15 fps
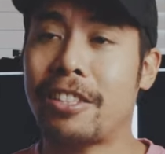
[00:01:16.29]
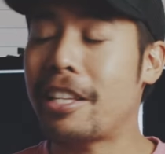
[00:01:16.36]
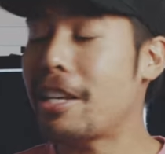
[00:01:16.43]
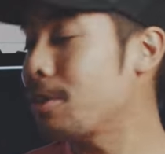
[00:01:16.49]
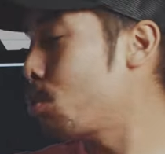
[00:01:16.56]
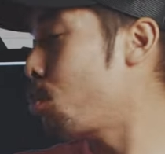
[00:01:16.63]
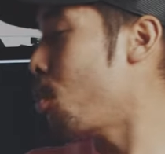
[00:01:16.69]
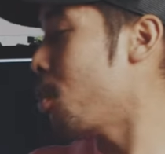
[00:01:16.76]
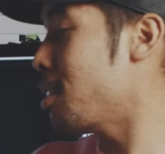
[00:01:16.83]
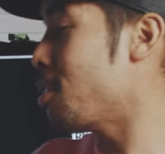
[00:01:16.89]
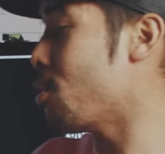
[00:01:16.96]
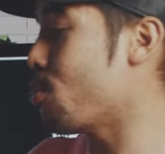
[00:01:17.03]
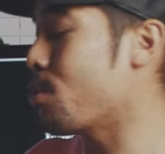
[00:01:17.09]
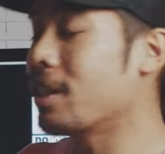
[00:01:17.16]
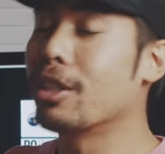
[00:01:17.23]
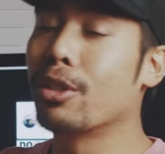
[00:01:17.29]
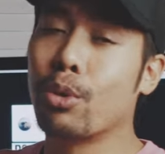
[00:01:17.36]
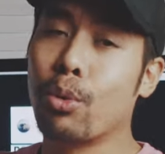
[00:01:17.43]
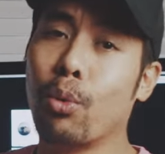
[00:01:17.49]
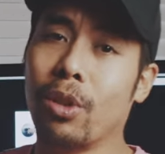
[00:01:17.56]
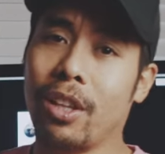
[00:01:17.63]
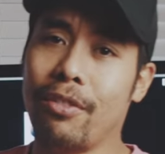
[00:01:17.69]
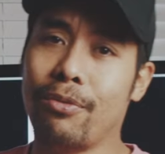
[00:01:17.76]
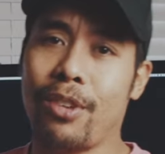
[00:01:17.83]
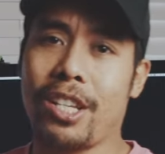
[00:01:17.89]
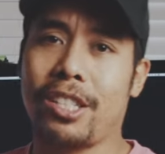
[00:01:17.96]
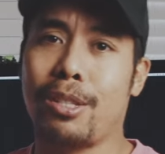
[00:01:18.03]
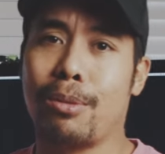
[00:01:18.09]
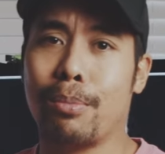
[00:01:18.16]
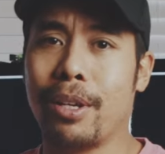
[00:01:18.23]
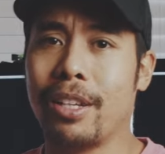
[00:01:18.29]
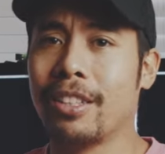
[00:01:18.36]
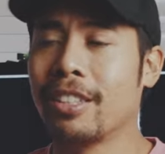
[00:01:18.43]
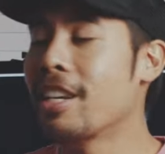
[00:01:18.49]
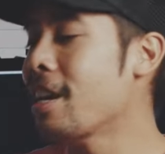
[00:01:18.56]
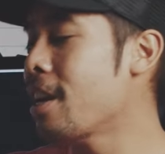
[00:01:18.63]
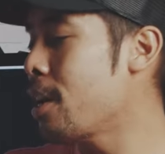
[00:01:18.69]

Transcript: this was a really cool investment